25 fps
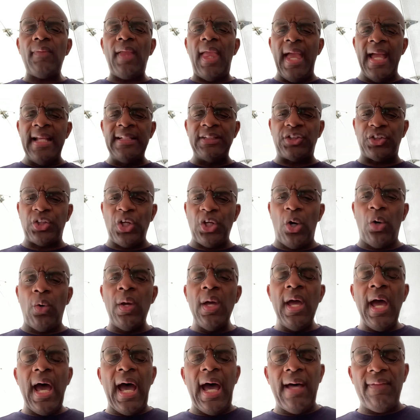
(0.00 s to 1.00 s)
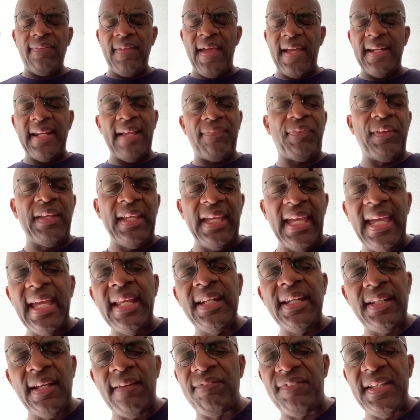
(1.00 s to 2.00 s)
And so uh, that at the
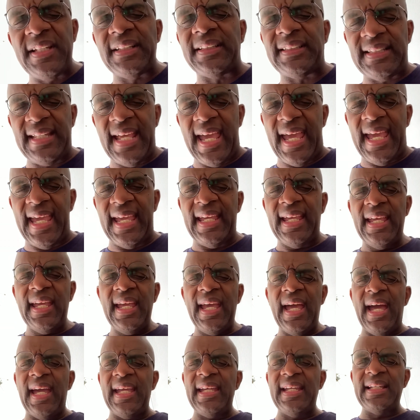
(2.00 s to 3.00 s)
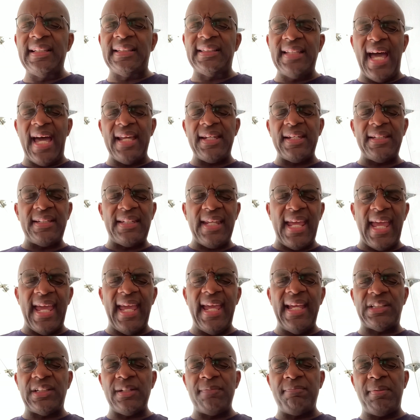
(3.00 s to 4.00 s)
end of this day, uh, it's not a
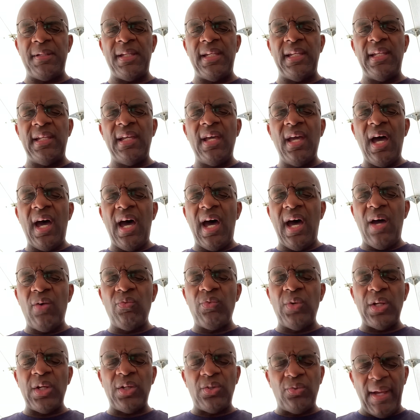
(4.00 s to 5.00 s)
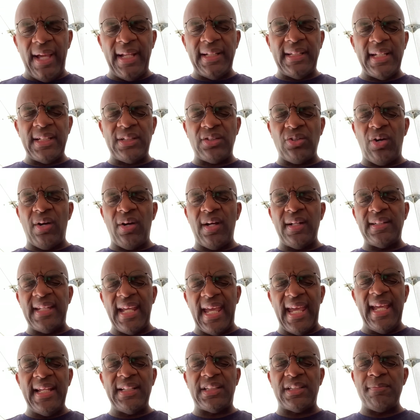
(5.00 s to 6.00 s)
day to be uh, regretted or a
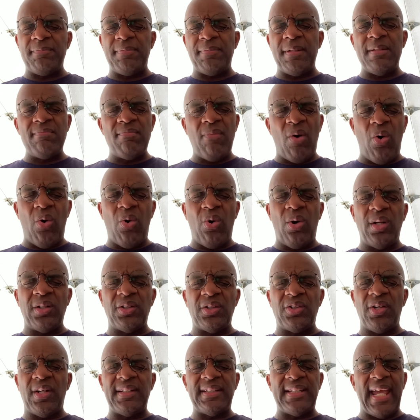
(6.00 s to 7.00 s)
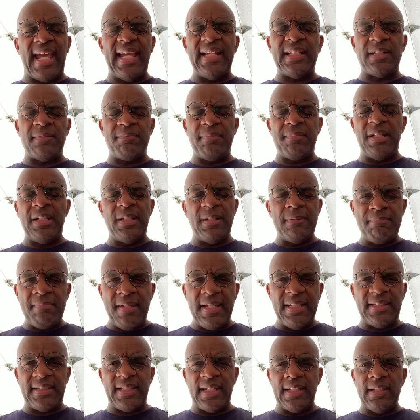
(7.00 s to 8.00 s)
day to be mourned or a day to be
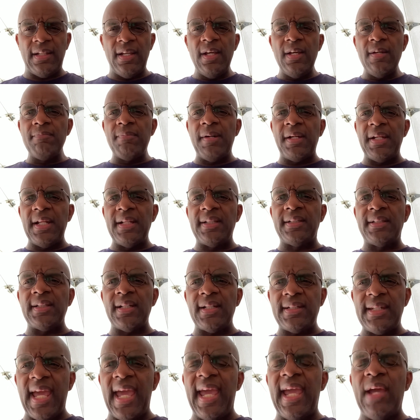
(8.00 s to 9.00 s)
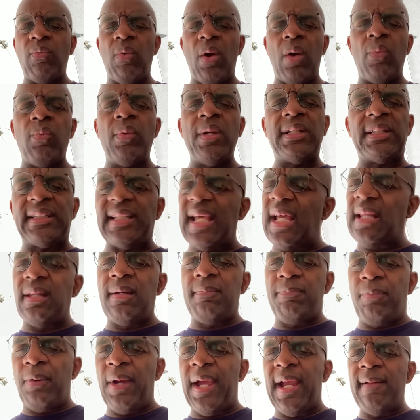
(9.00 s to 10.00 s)
lamented, but it's a day where we
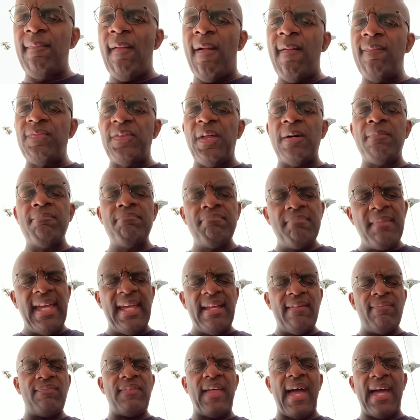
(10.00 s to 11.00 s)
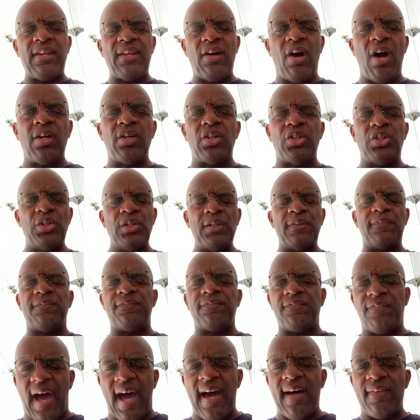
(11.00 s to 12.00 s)
celebrate the men that are good
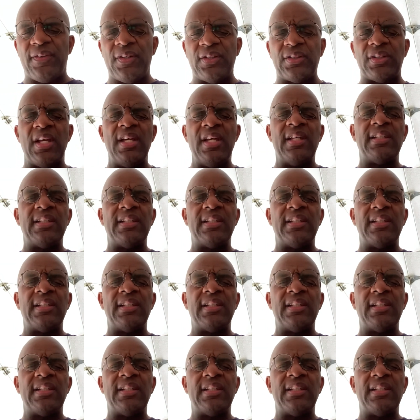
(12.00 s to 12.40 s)
fathers.